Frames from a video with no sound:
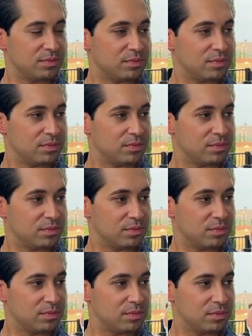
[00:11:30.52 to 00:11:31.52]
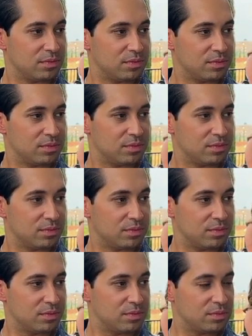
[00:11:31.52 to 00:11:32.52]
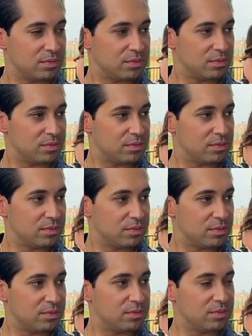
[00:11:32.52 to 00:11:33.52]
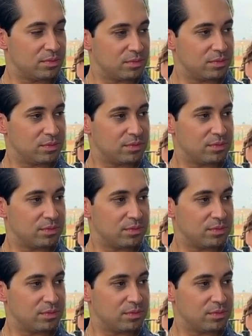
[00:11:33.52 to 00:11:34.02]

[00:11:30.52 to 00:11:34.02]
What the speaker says: No words are spoken by the person on screen.